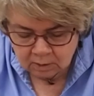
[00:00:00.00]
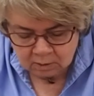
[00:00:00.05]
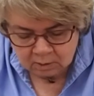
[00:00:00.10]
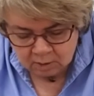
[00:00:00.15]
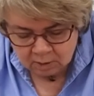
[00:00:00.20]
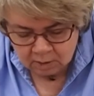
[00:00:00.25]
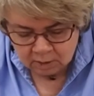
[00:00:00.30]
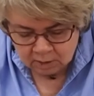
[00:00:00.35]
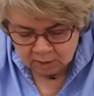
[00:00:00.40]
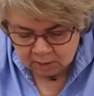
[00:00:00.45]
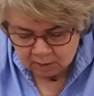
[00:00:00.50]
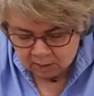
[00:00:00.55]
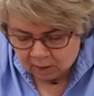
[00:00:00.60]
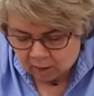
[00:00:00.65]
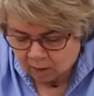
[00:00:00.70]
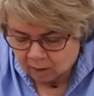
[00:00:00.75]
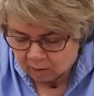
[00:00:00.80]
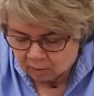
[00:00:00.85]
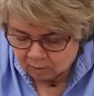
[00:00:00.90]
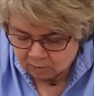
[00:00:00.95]

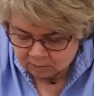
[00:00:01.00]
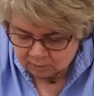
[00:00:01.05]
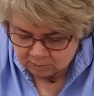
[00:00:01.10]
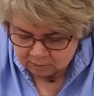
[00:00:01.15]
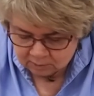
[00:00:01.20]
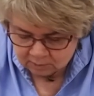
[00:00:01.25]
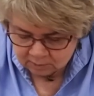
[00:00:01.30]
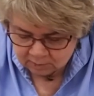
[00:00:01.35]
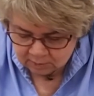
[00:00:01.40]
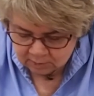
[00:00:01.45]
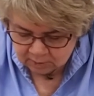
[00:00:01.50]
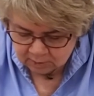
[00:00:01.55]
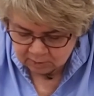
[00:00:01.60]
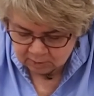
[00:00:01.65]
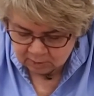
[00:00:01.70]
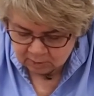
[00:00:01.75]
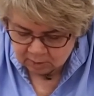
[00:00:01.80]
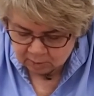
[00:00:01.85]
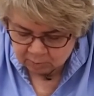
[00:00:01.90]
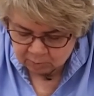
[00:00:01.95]
Now,
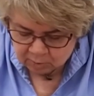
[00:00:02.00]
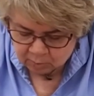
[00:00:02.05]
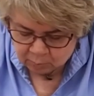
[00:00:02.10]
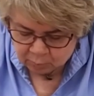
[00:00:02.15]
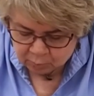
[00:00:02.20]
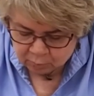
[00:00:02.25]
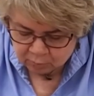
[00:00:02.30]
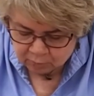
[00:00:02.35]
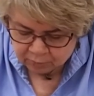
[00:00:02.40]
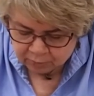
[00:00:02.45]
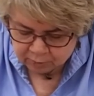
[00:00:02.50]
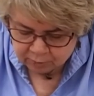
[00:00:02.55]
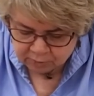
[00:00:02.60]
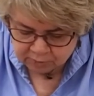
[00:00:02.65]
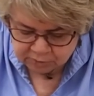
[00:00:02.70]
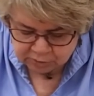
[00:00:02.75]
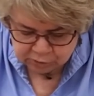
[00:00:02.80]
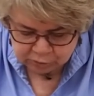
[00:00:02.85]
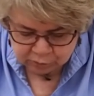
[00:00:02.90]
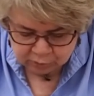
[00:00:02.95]
I'm going to pull
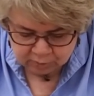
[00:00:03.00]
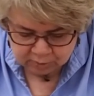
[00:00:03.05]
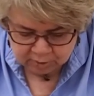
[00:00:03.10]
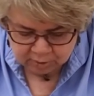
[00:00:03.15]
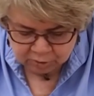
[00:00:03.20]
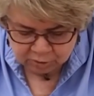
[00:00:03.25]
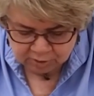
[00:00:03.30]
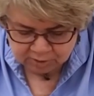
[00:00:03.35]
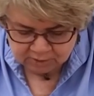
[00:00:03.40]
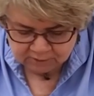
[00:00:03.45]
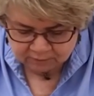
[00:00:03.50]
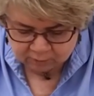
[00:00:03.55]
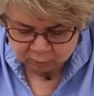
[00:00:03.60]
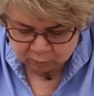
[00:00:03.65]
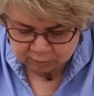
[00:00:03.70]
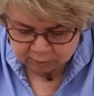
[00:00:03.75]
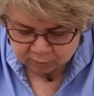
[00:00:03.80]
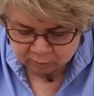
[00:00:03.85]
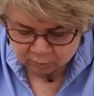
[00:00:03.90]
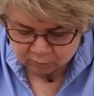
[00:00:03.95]
those two that I just
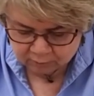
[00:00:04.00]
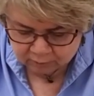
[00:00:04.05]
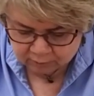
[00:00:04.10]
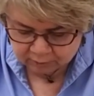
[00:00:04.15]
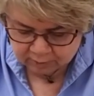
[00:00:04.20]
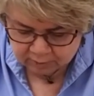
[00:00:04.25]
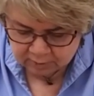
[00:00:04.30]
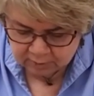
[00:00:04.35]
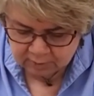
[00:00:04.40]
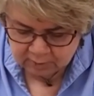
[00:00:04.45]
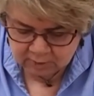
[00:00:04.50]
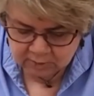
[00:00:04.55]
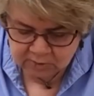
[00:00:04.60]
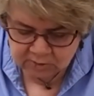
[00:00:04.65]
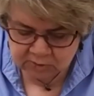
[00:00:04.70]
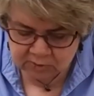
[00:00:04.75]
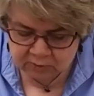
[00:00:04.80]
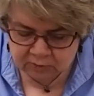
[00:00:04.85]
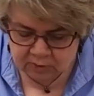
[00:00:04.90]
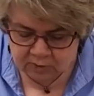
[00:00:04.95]
folded over
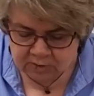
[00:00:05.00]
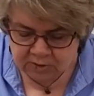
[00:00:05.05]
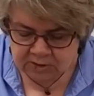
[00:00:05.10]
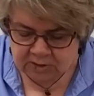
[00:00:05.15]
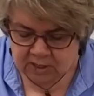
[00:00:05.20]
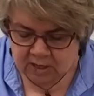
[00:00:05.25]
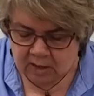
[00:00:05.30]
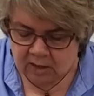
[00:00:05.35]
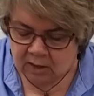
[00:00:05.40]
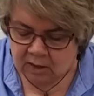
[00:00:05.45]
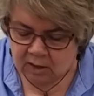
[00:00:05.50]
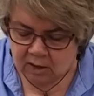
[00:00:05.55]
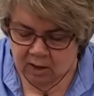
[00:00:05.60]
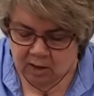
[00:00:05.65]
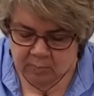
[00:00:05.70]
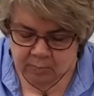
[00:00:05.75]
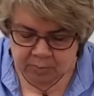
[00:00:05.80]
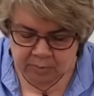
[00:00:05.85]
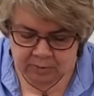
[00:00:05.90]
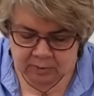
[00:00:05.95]
so that they're standing
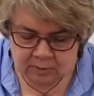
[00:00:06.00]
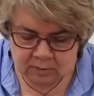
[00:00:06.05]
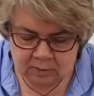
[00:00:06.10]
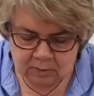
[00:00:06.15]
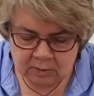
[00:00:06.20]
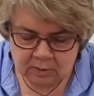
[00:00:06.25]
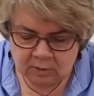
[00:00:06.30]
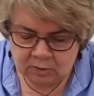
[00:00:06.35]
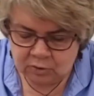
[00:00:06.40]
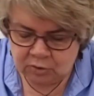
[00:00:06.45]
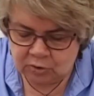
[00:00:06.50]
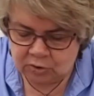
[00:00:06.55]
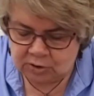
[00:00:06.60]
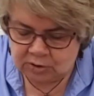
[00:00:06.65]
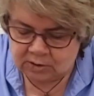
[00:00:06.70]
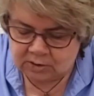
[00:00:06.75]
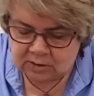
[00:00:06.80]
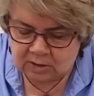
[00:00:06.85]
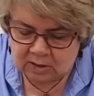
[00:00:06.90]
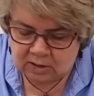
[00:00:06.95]
up,
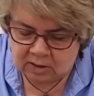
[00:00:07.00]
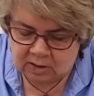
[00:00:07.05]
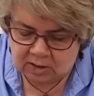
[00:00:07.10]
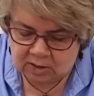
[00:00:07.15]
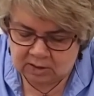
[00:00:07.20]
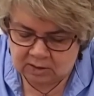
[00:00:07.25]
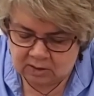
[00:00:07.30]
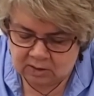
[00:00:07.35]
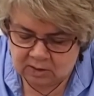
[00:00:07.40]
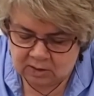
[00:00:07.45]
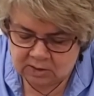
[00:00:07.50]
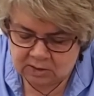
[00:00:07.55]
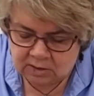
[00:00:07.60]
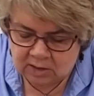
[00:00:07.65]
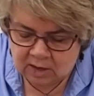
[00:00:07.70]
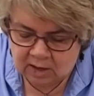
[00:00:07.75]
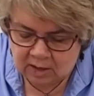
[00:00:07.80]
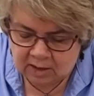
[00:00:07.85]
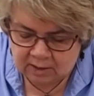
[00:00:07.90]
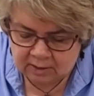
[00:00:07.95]
just kind of like these
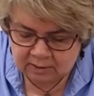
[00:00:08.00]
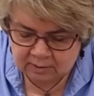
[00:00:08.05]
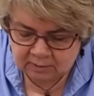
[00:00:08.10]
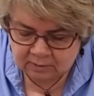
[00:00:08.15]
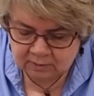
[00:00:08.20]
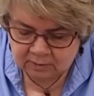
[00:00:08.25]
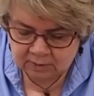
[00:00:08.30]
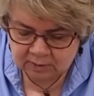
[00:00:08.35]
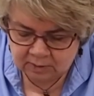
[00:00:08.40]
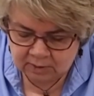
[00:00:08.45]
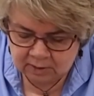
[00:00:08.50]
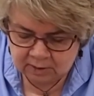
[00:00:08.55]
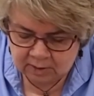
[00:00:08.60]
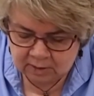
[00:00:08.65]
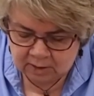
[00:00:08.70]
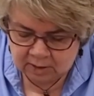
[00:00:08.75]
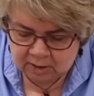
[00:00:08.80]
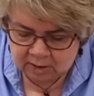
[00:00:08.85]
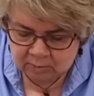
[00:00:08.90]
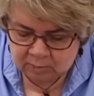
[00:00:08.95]
are.
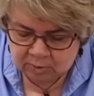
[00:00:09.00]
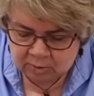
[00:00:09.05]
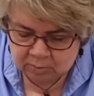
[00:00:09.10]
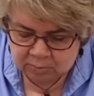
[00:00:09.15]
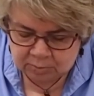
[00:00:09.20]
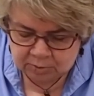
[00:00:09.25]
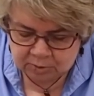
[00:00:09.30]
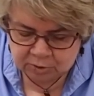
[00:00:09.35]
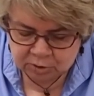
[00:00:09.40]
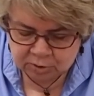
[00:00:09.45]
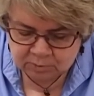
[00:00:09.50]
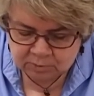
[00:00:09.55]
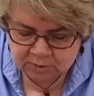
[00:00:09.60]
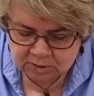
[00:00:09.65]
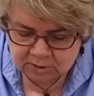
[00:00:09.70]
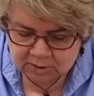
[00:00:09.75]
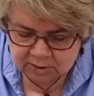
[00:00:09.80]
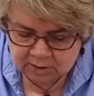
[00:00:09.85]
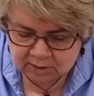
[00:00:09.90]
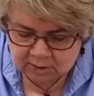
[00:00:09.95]
And I'm going to pinch them
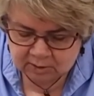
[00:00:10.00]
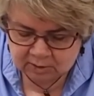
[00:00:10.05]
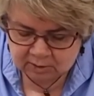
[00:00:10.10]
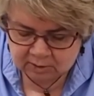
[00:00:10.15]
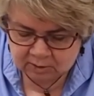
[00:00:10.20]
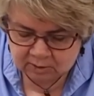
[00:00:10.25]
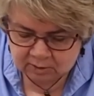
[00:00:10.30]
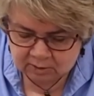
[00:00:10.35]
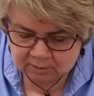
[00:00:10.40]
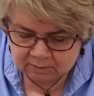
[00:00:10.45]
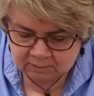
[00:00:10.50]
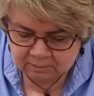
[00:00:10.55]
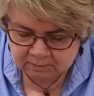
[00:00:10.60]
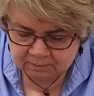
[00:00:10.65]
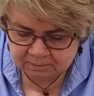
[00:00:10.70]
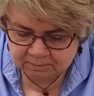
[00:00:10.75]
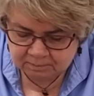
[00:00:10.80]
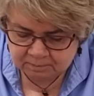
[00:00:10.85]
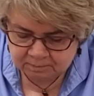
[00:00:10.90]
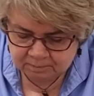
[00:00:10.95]
together.
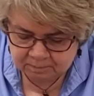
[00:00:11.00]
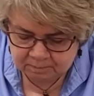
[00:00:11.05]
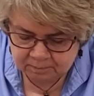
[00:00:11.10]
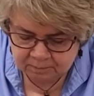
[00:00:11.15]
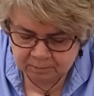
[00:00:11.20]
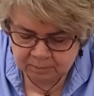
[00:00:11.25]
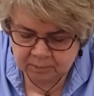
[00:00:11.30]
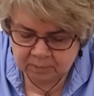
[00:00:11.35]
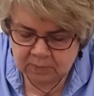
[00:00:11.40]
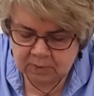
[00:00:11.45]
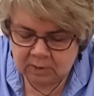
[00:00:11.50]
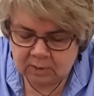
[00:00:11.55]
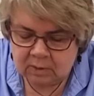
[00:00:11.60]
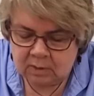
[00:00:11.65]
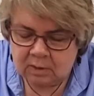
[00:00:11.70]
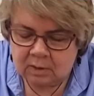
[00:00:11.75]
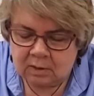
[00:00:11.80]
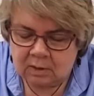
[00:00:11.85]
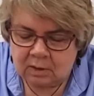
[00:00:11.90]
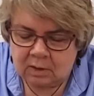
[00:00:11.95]

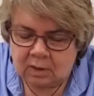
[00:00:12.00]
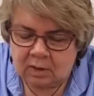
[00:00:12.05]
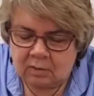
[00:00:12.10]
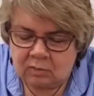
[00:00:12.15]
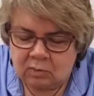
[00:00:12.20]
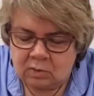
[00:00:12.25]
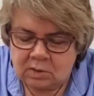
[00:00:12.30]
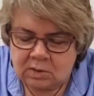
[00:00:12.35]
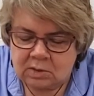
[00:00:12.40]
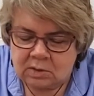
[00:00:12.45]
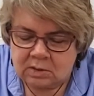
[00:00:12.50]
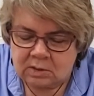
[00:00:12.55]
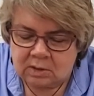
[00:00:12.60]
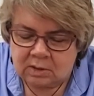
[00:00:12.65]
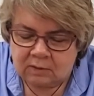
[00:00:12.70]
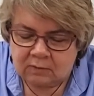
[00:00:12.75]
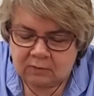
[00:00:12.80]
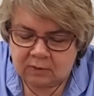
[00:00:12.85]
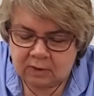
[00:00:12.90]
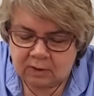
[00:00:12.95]
Now I will see
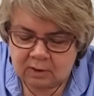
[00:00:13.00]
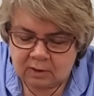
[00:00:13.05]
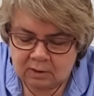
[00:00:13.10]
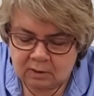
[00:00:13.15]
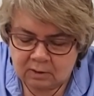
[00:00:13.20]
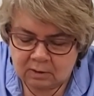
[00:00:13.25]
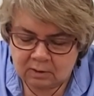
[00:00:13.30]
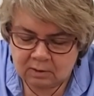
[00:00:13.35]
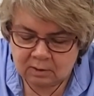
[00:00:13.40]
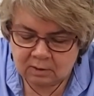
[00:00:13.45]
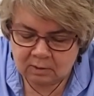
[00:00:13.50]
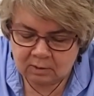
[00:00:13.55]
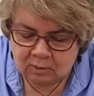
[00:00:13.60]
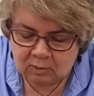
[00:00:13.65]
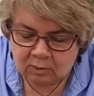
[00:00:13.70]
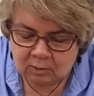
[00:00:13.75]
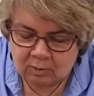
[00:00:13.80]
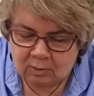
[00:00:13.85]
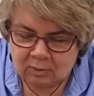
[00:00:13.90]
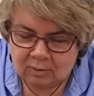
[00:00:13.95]
if I can,
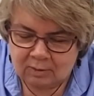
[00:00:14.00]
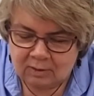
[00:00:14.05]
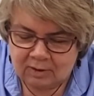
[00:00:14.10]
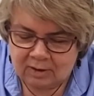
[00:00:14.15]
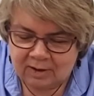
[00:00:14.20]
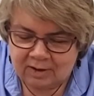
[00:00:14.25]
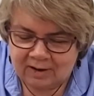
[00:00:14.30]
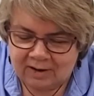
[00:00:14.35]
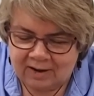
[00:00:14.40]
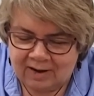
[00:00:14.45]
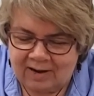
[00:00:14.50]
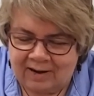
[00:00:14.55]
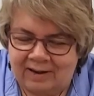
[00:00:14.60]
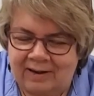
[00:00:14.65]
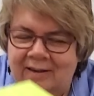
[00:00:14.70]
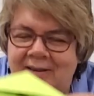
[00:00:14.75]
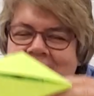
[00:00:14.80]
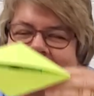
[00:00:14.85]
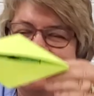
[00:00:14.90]
oh yeah.